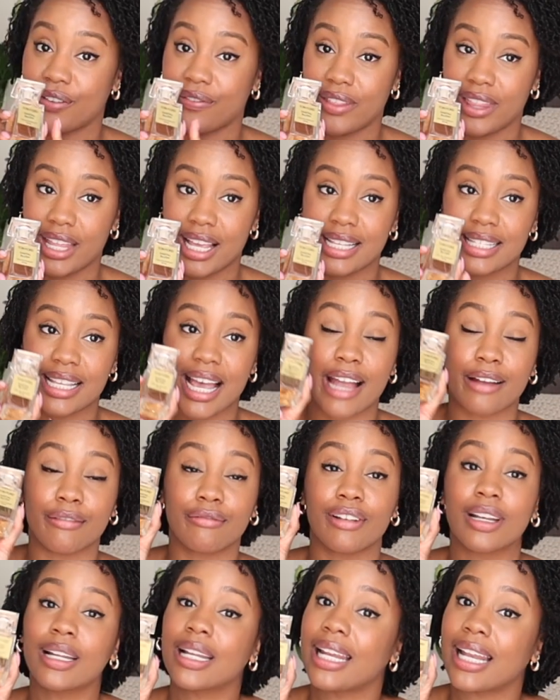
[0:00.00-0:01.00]
of this. I
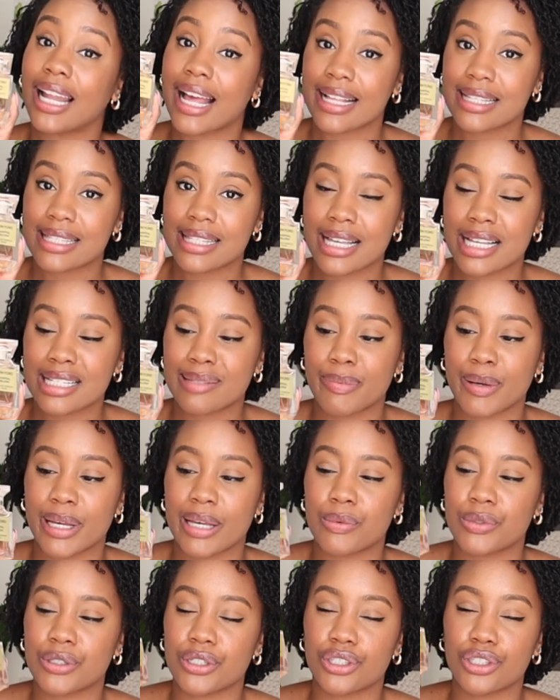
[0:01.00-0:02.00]
really liked this, but
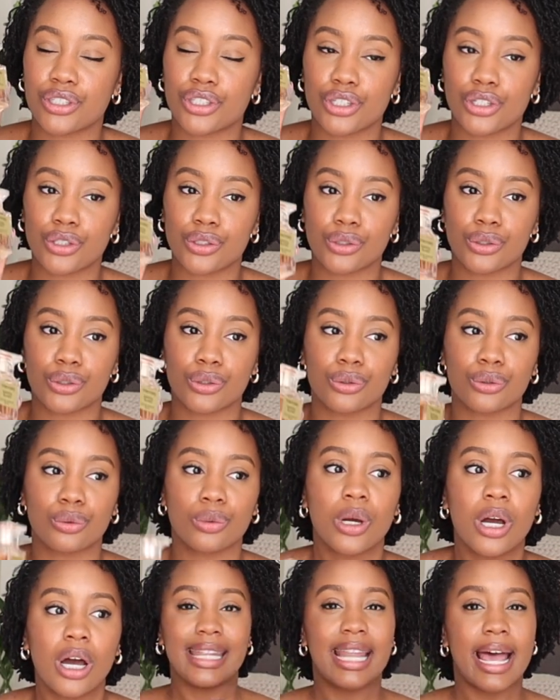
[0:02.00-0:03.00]
it was just too
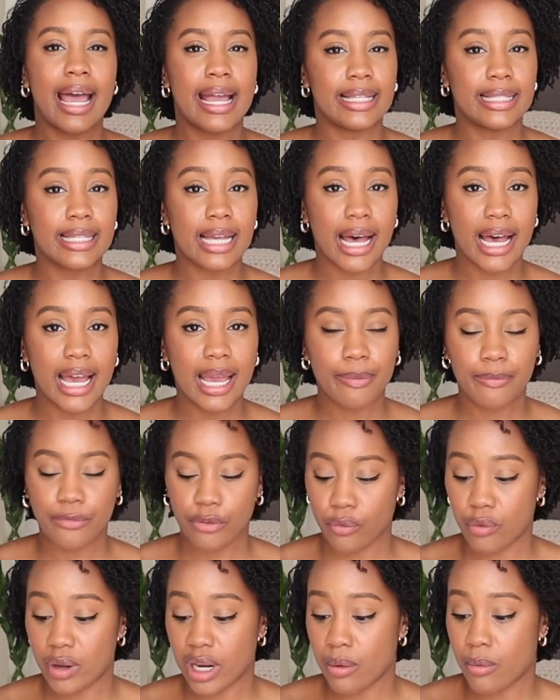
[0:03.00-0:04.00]
nighttime
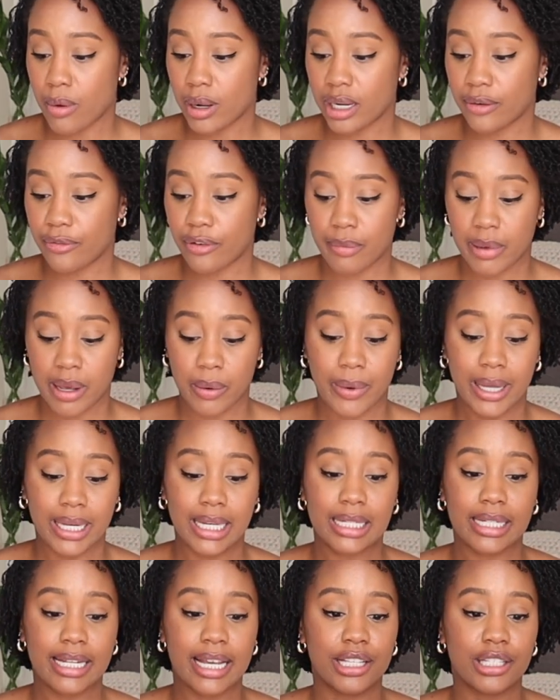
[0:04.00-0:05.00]
for what I wanted for my
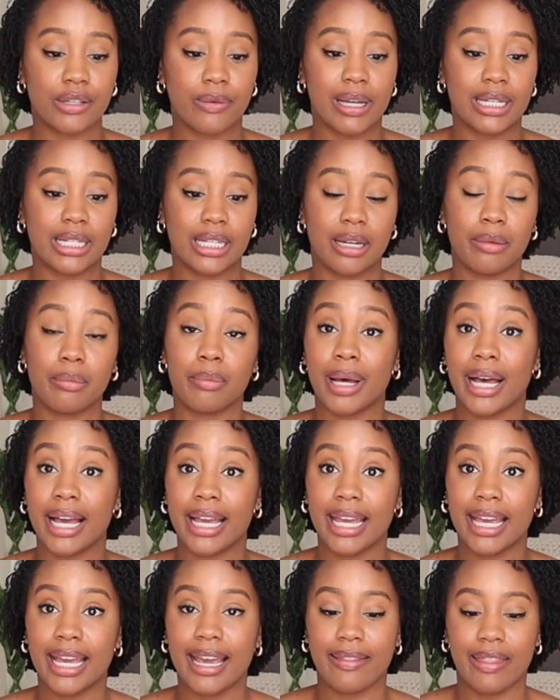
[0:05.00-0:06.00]
wedding day, so I didn't buy
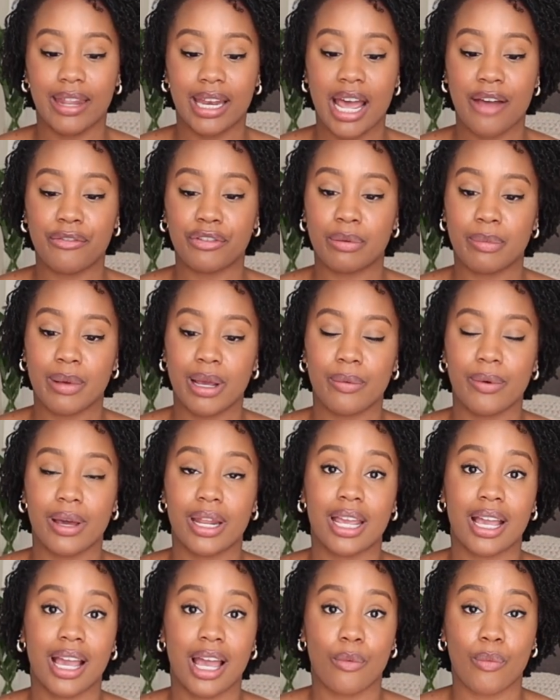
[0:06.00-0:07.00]
it. And then after my
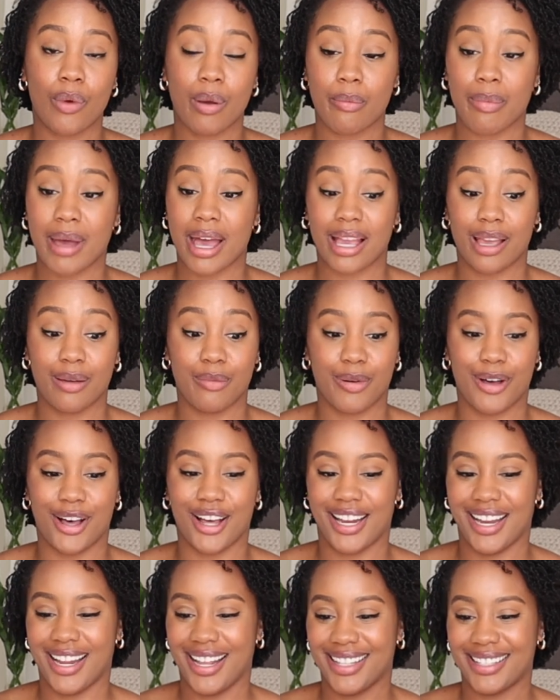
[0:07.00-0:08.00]
wedding, I went back and
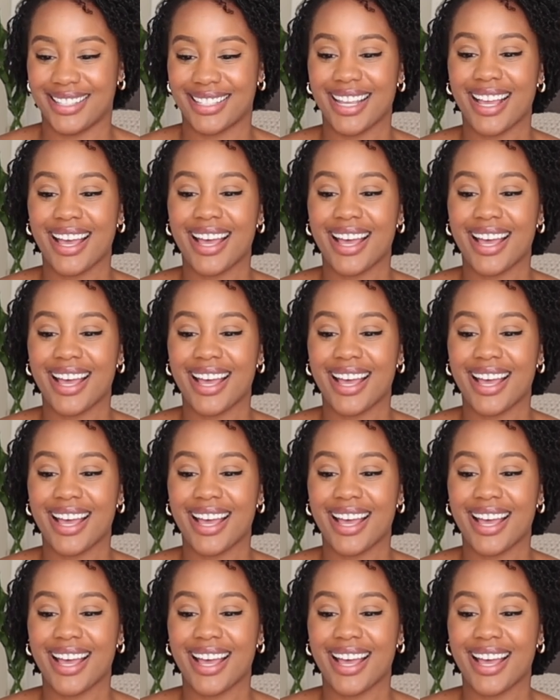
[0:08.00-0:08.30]
bought it.